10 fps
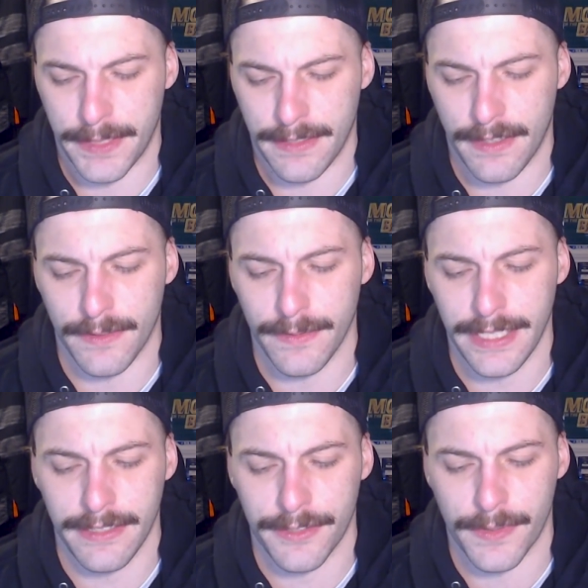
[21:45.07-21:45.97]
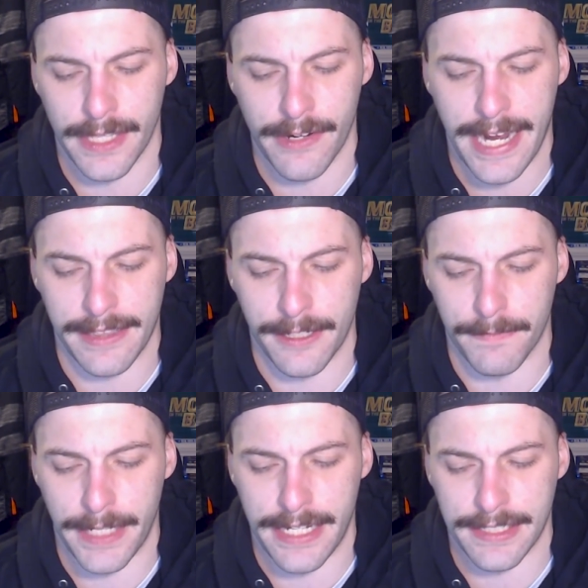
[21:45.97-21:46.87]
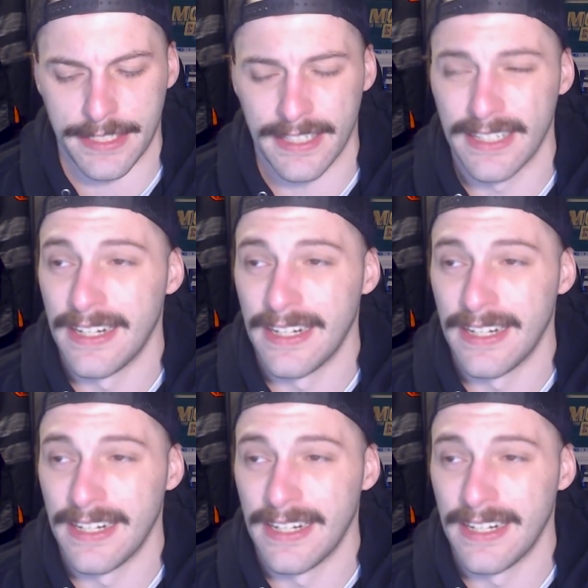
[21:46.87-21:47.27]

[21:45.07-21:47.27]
But the Oilers, when they're at their best,